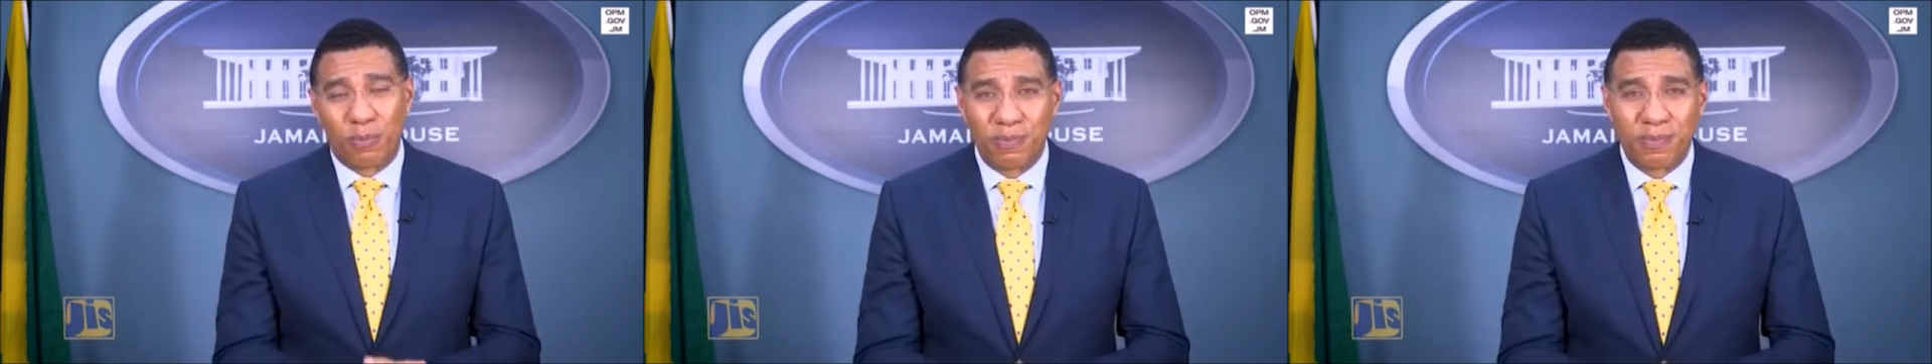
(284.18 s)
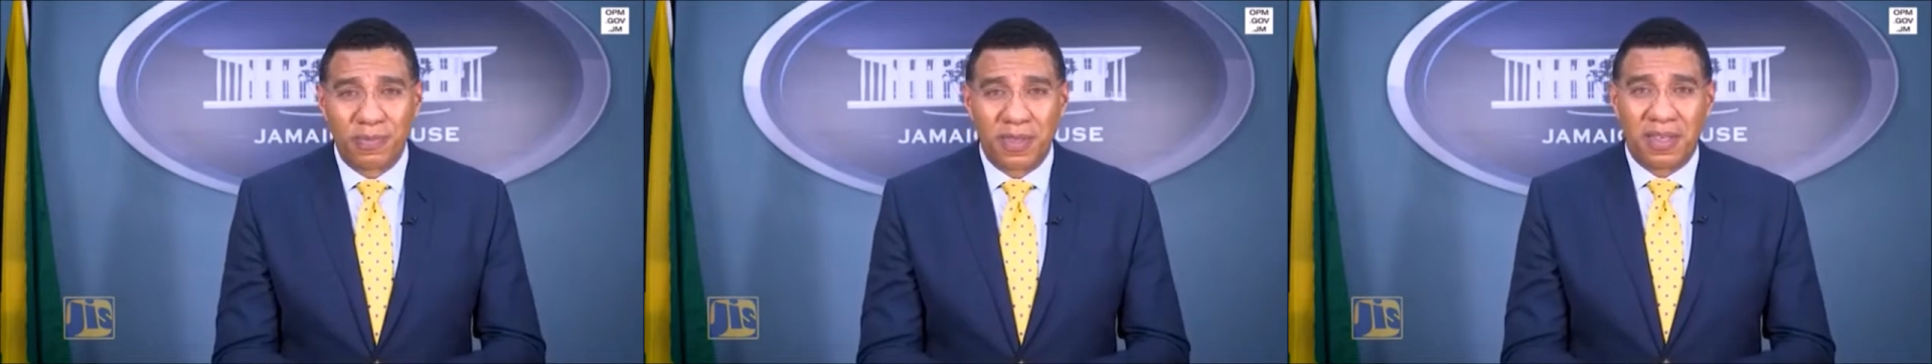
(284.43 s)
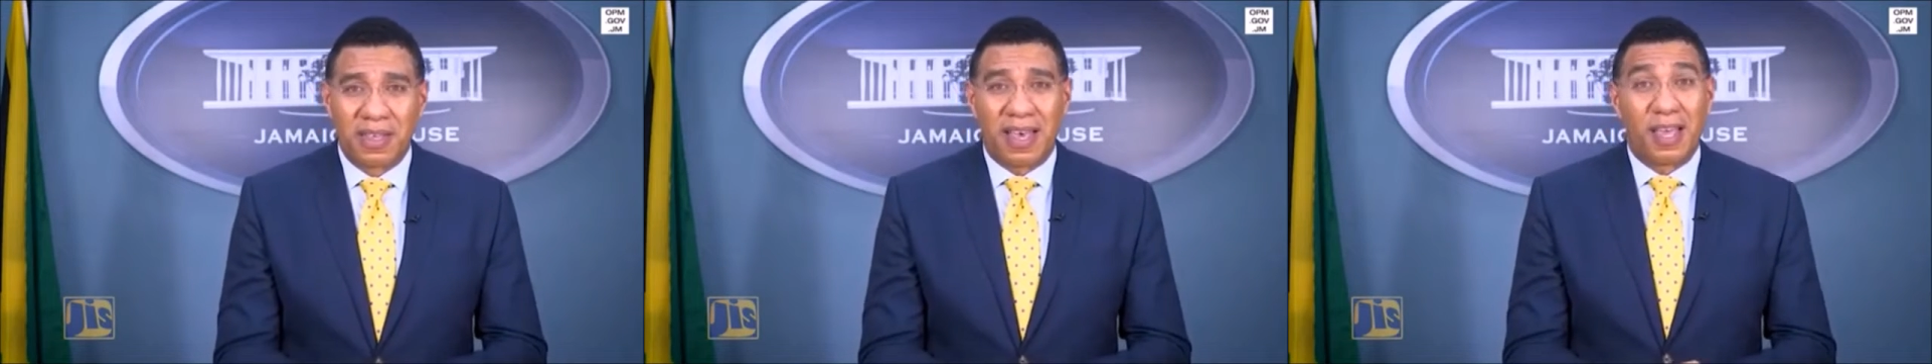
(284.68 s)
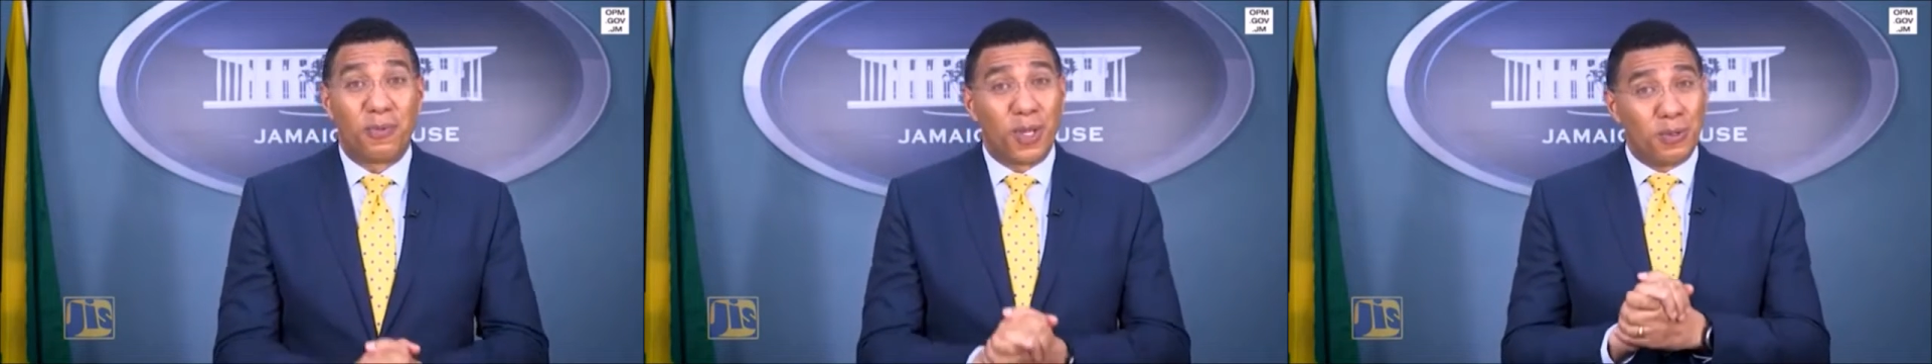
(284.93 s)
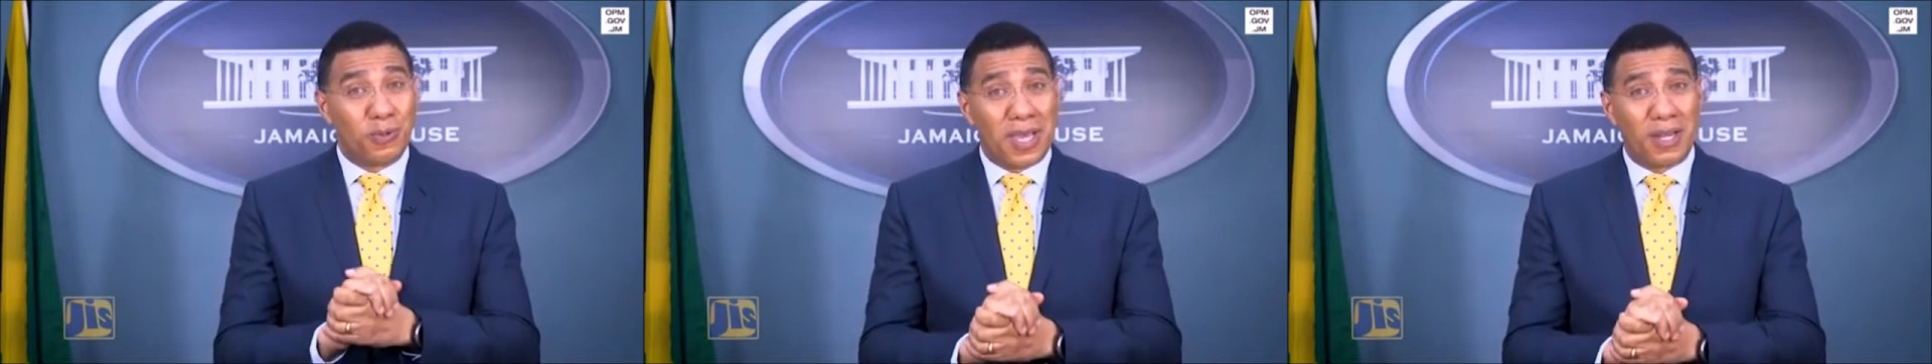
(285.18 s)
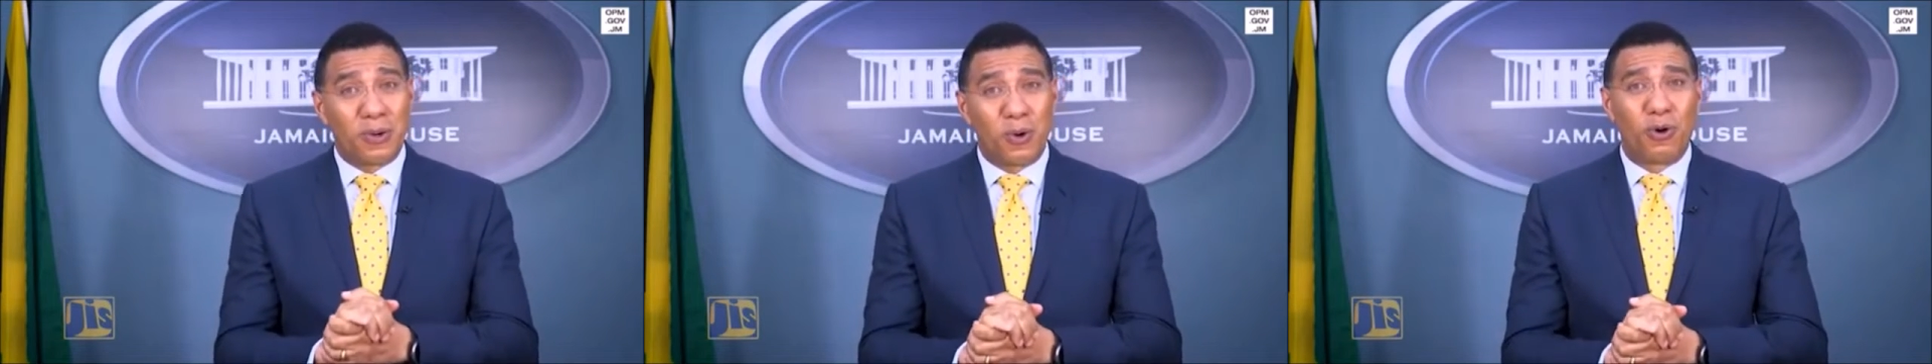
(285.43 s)
update that
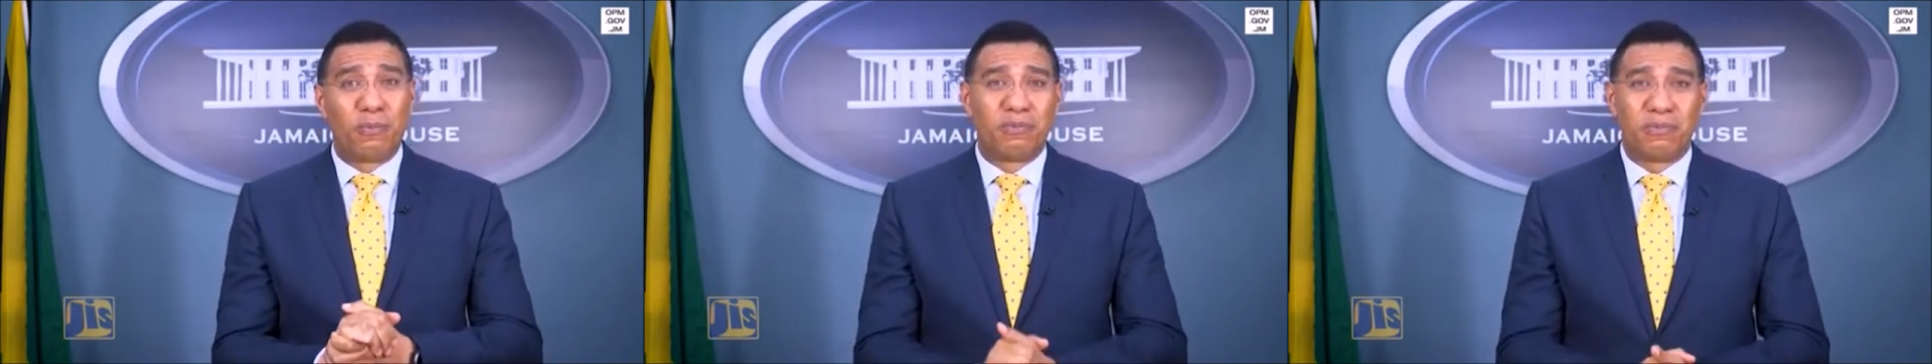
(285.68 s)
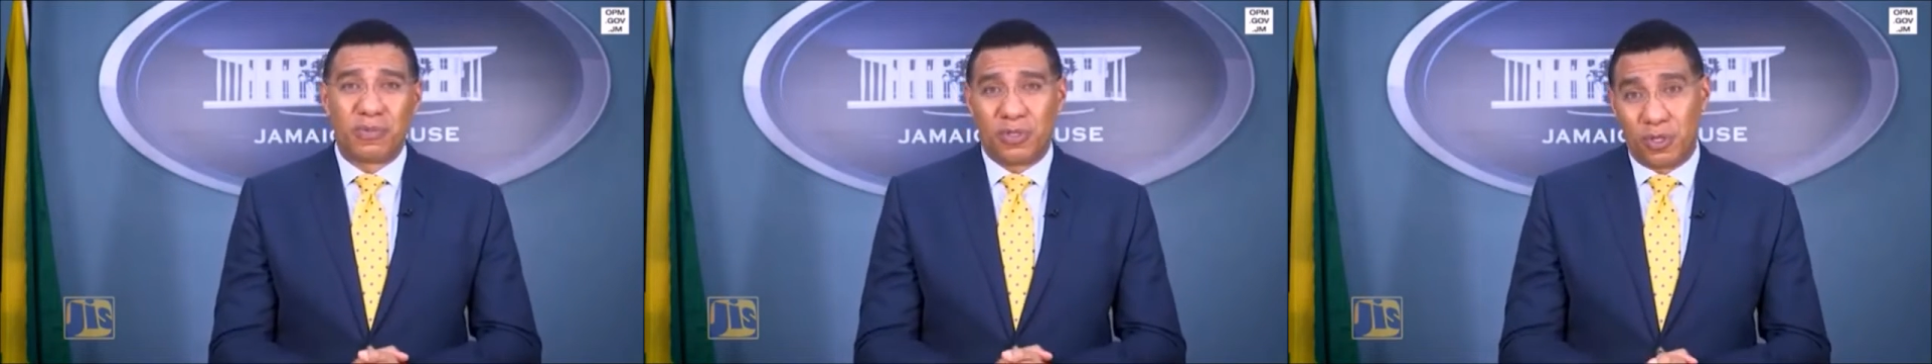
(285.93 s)
they're even